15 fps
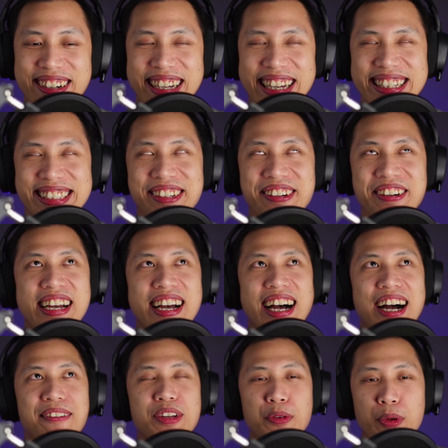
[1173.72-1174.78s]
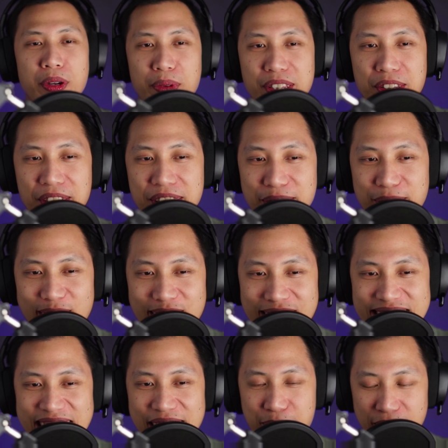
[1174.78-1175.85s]
Okay, so I mean, we talked
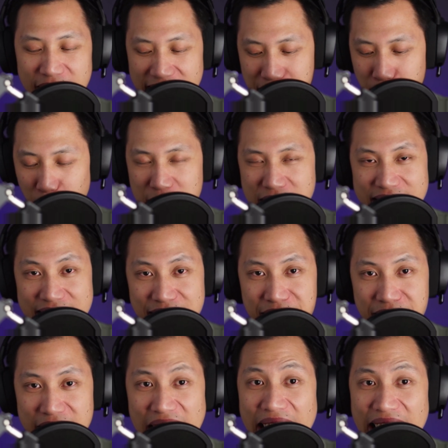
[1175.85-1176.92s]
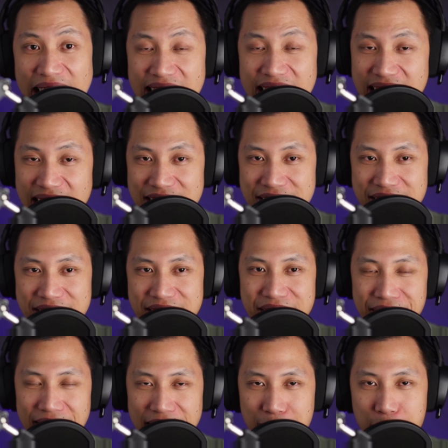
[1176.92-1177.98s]
about some like positive like indications
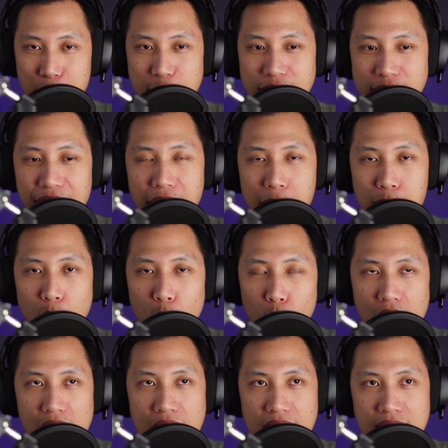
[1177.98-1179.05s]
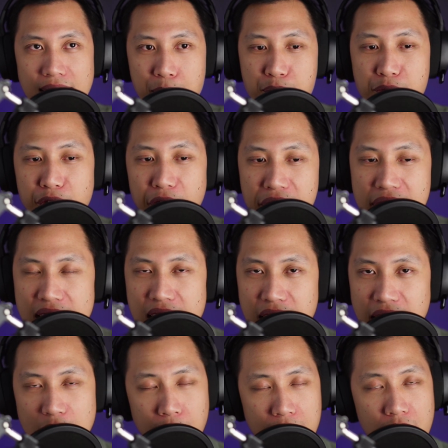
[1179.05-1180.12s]
of like a project, right? But what are some very clear
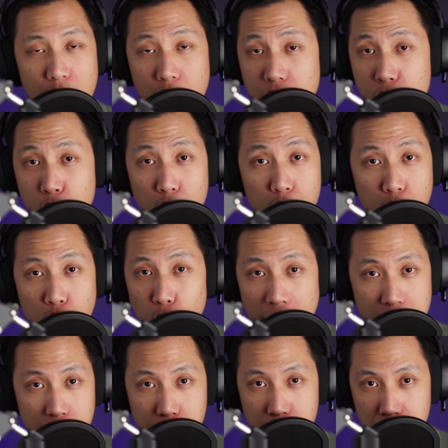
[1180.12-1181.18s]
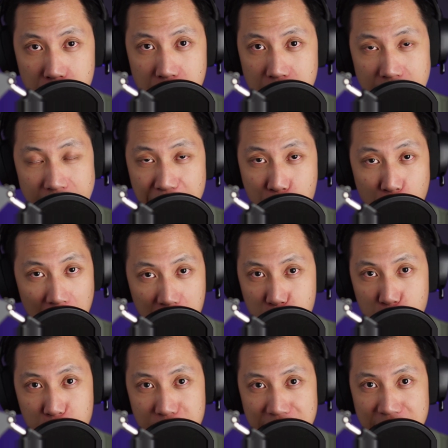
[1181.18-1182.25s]
cut, especially you're so experienced in like rug
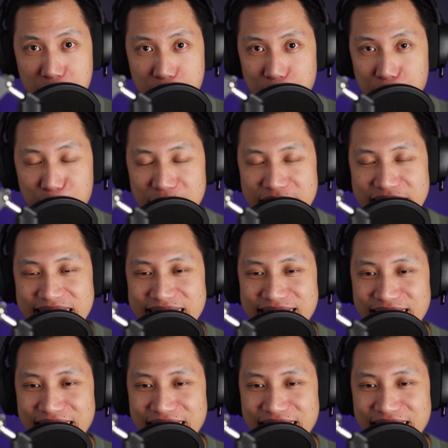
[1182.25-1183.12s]
pools at this moment, like